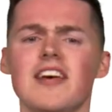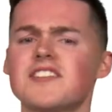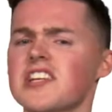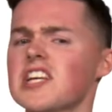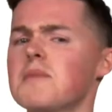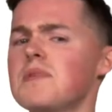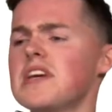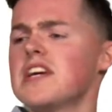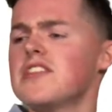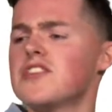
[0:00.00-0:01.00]
Is it gonna
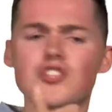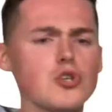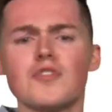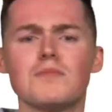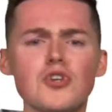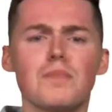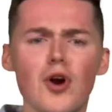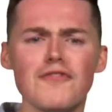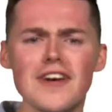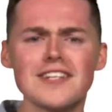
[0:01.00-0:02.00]
be the dudes from Dude
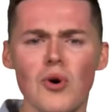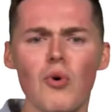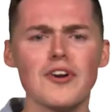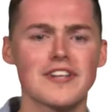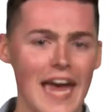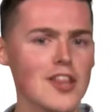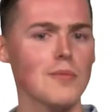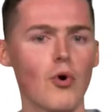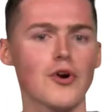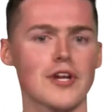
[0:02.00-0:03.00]
Perfect or
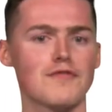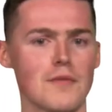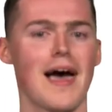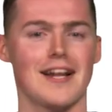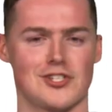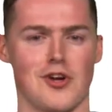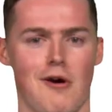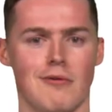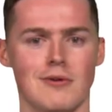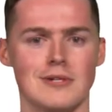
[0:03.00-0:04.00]
Caleb Morgan from that
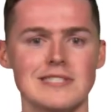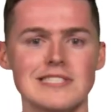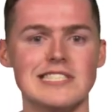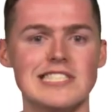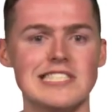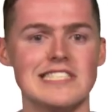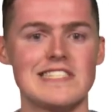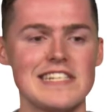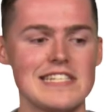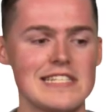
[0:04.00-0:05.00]
show?
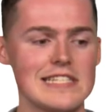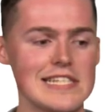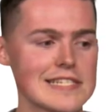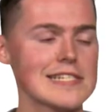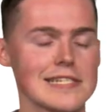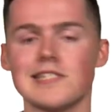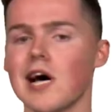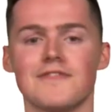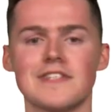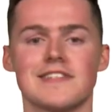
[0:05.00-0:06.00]
See, this is a
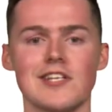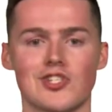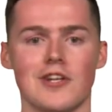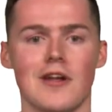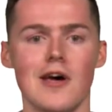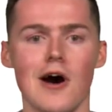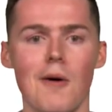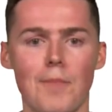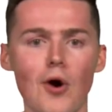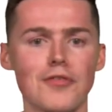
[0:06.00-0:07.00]
tough decision.
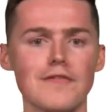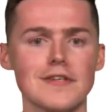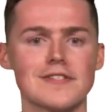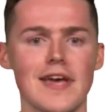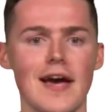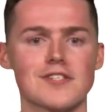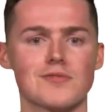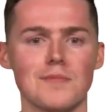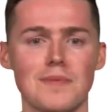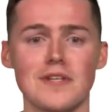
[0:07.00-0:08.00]
Both of these
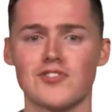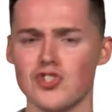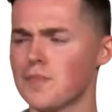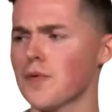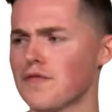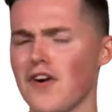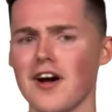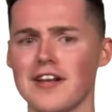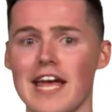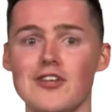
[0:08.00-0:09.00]
guests would be super
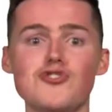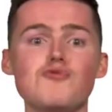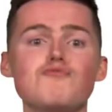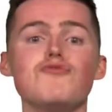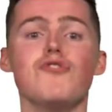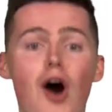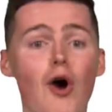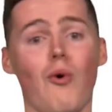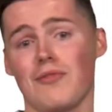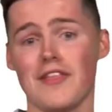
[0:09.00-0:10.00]
fun, and you
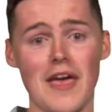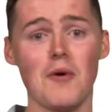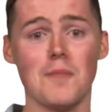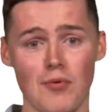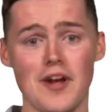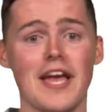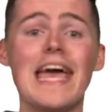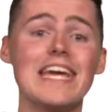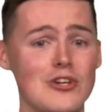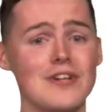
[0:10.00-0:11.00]
know that they would bring
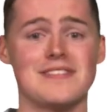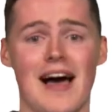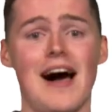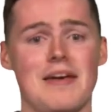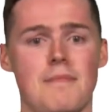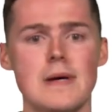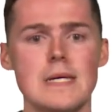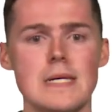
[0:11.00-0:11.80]
a good time.